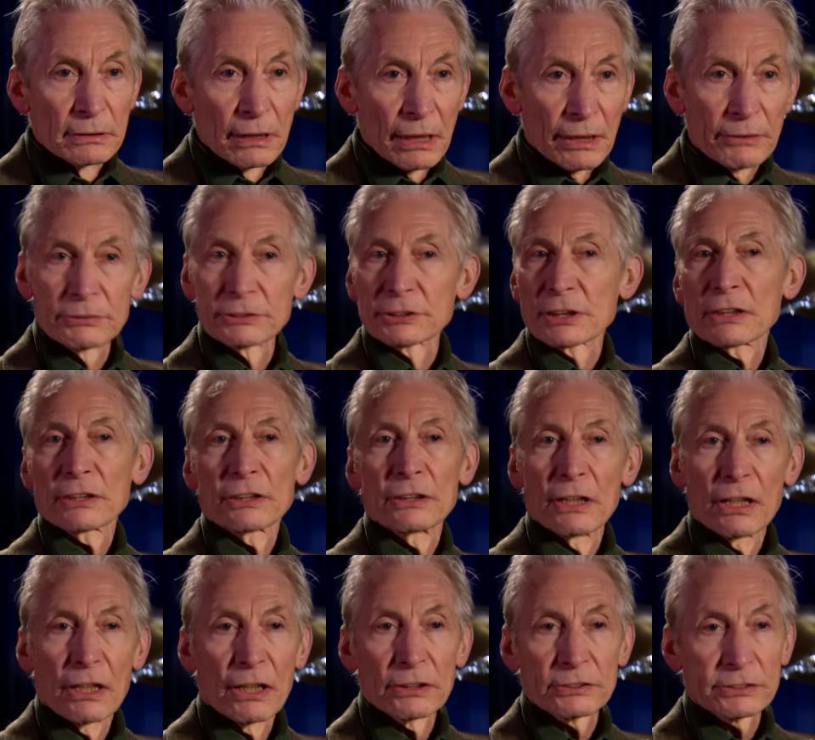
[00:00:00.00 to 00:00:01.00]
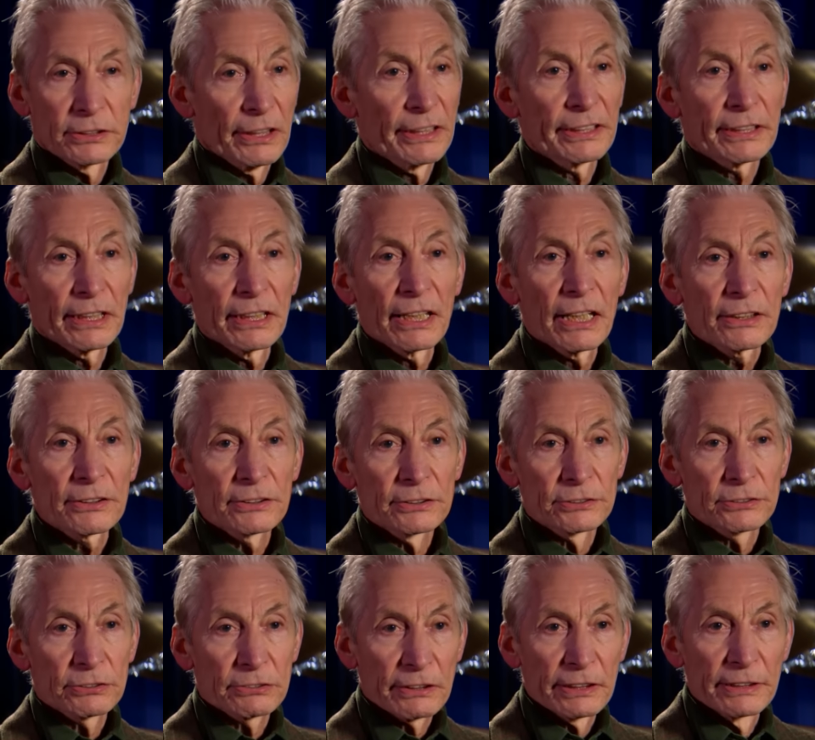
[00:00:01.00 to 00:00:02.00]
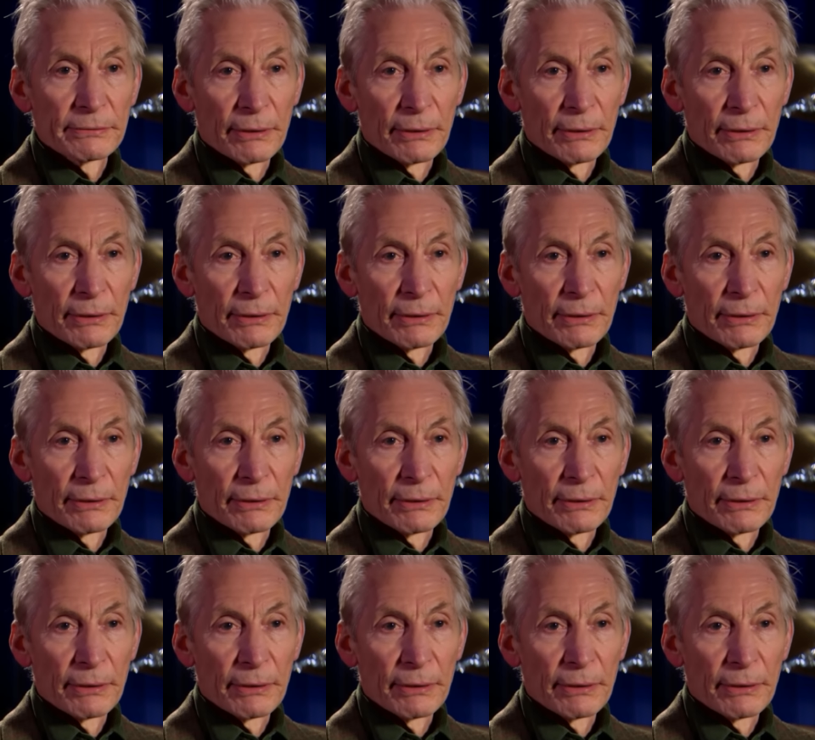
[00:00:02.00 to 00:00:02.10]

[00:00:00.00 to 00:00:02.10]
and it was going to last like the others, three